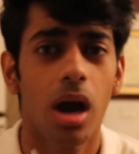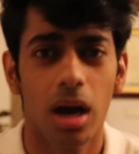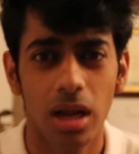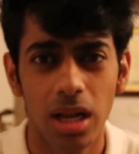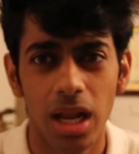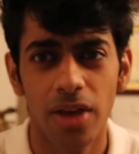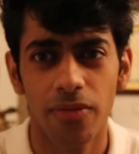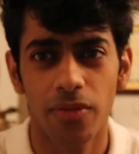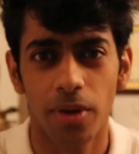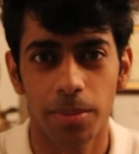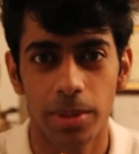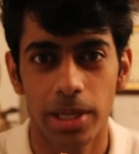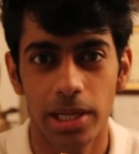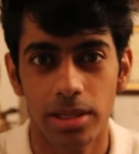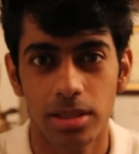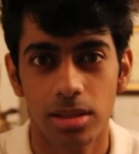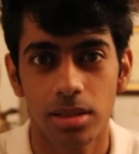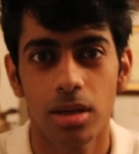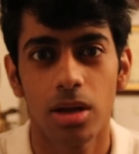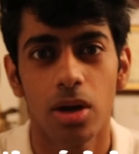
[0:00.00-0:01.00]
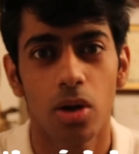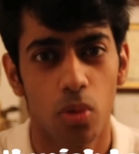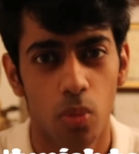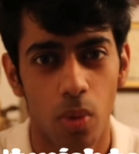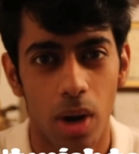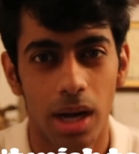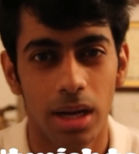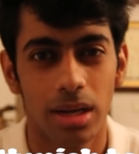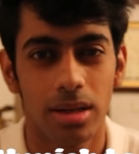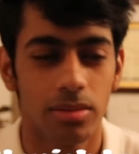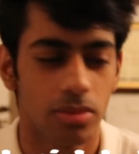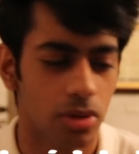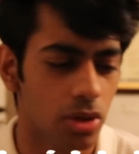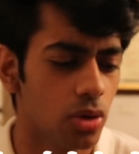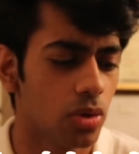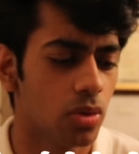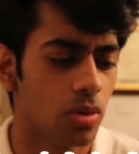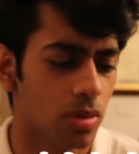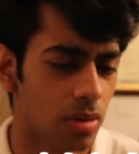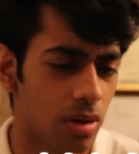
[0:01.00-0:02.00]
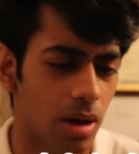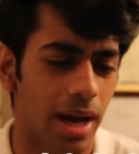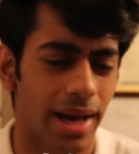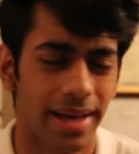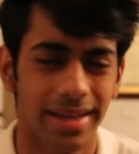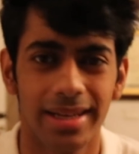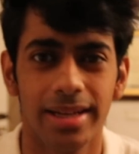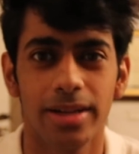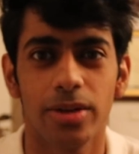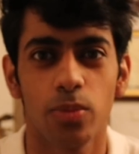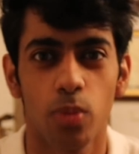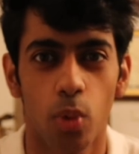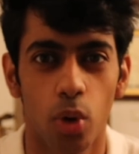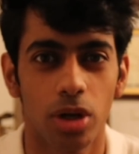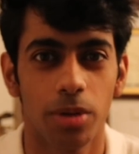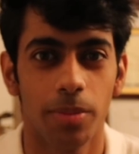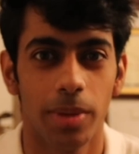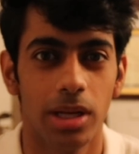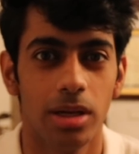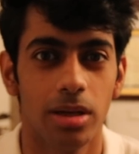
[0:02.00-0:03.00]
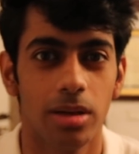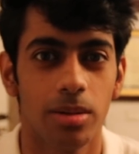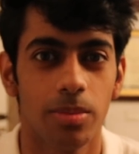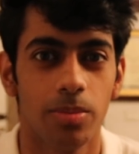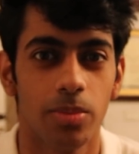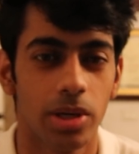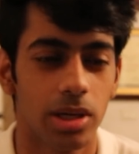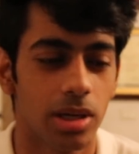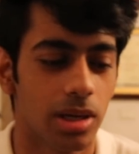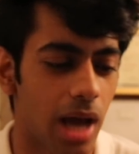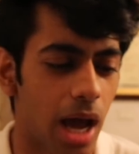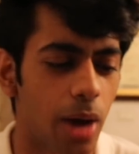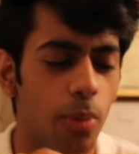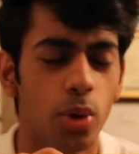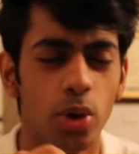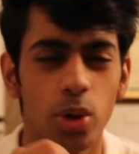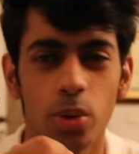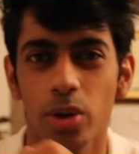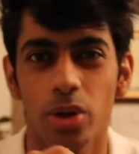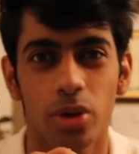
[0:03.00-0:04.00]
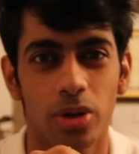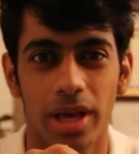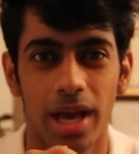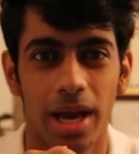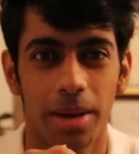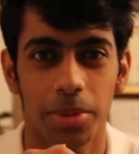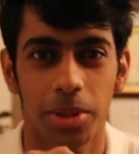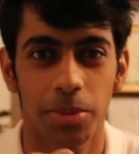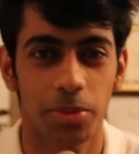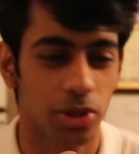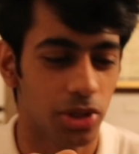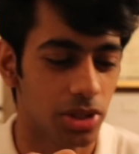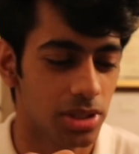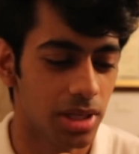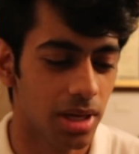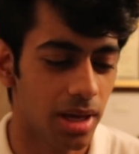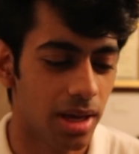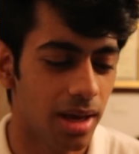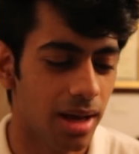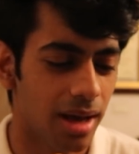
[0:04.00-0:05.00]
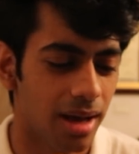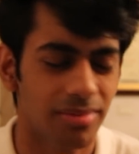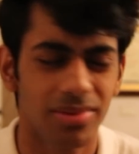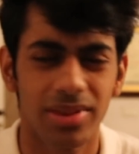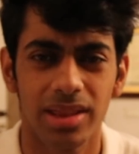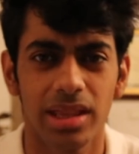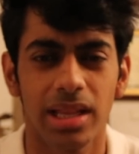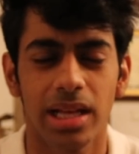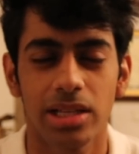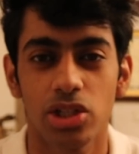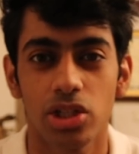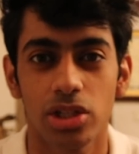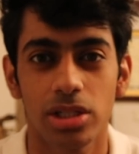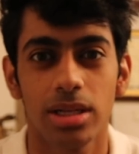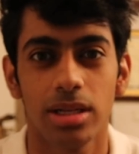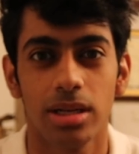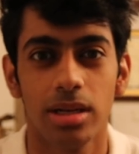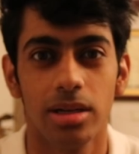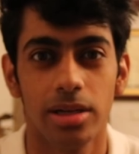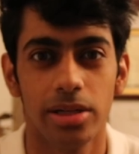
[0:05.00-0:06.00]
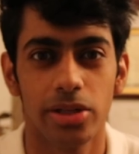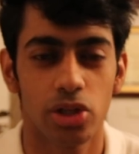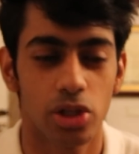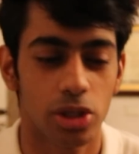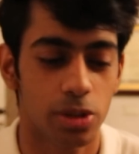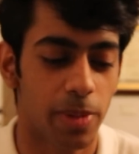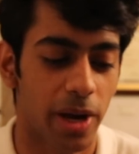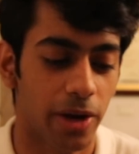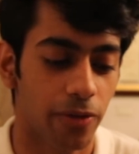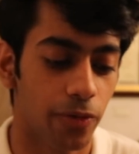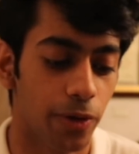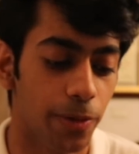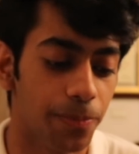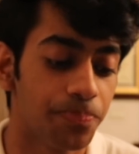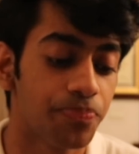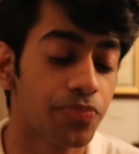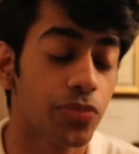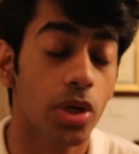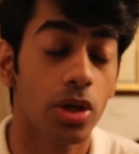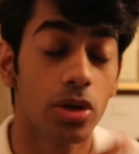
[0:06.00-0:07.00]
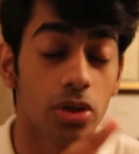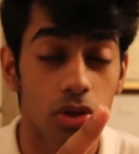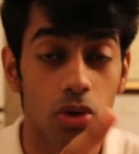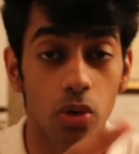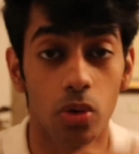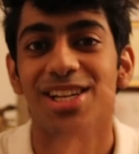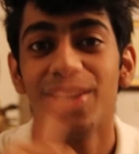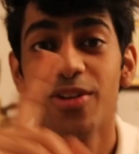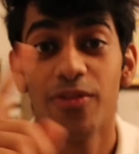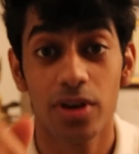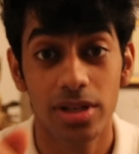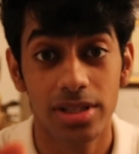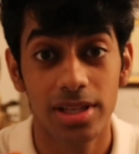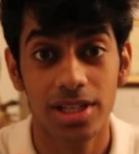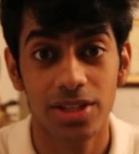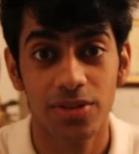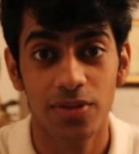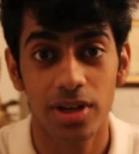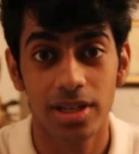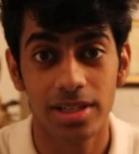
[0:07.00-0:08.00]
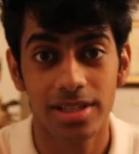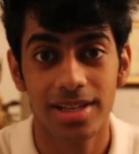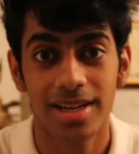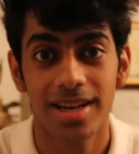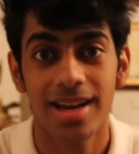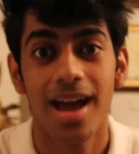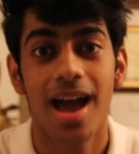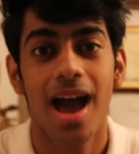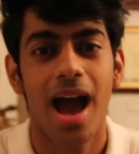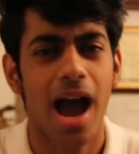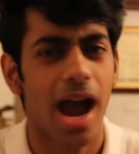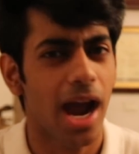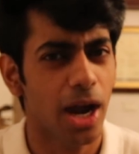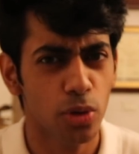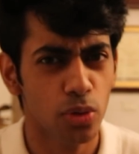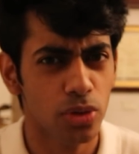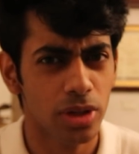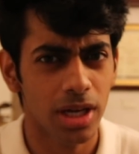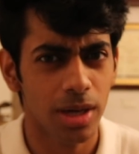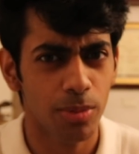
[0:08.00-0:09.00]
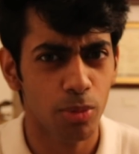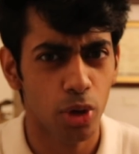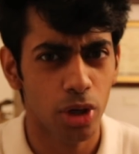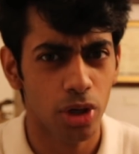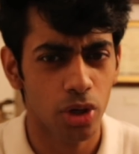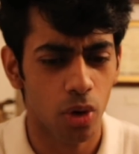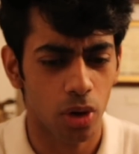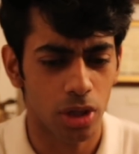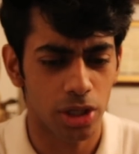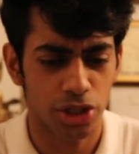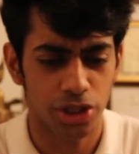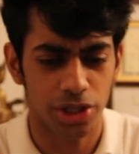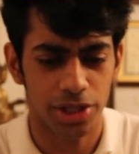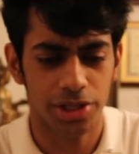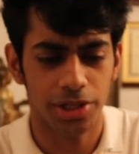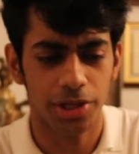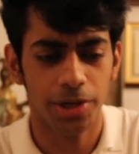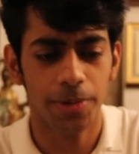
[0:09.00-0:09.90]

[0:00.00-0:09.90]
a life update while, you know, I eat watermelon. But I won't do it on camera because that's just a little disrespectful. So first things first, I don't think I'm going to college this